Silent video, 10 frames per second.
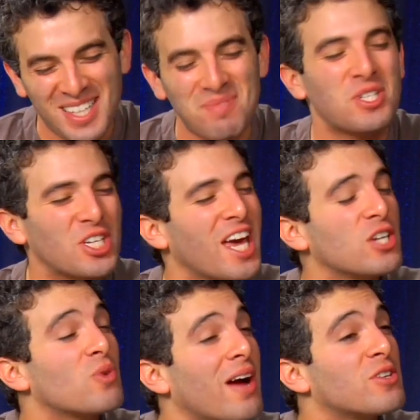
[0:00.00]
but you
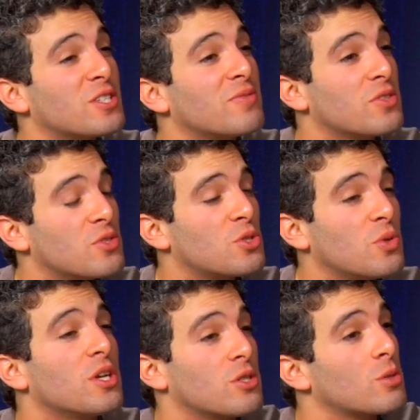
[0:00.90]
can't drive yourself to the
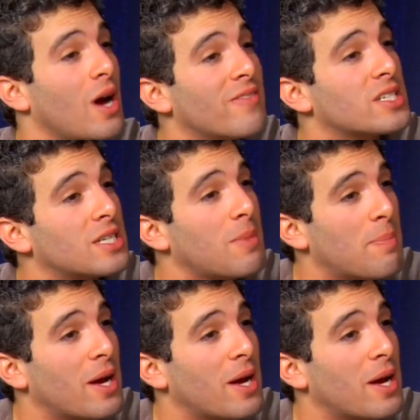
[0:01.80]
studio, so obviously my